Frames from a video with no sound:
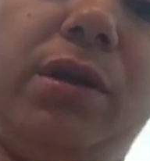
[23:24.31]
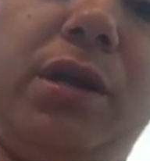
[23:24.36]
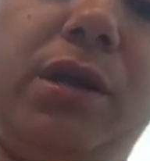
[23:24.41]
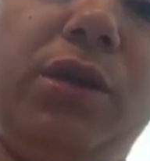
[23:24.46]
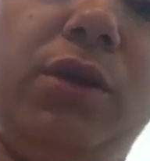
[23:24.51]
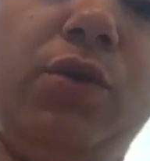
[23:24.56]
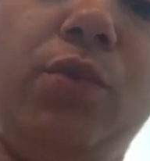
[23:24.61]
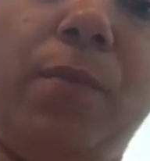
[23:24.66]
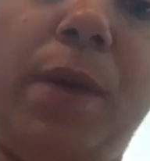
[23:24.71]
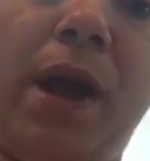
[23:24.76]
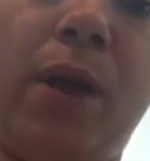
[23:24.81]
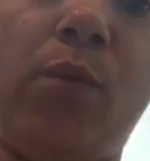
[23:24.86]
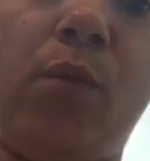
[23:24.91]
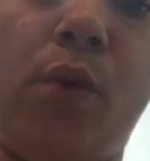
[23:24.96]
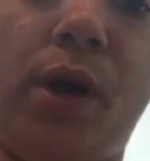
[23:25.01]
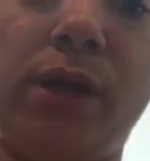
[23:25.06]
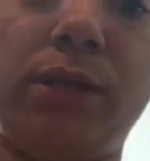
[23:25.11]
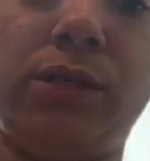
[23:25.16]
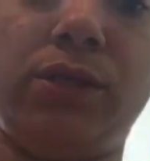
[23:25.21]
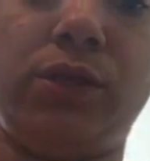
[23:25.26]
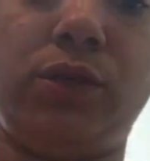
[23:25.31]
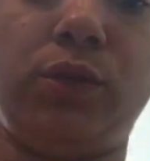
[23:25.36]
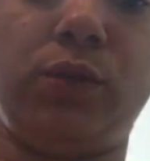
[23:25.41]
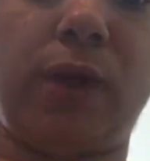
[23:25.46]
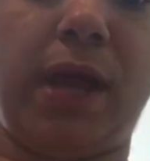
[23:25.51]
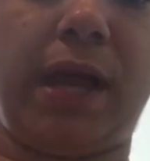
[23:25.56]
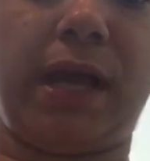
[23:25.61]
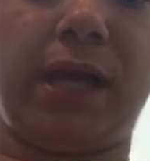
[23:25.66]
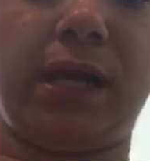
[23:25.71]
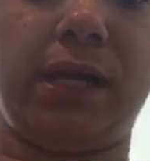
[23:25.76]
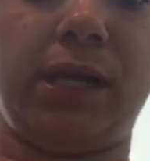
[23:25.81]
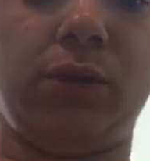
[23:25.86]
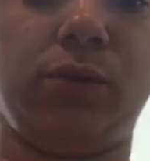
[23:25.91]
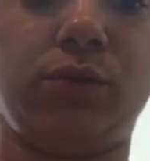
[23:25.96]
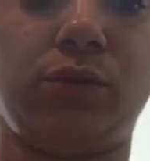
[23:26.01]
You might want to do like a little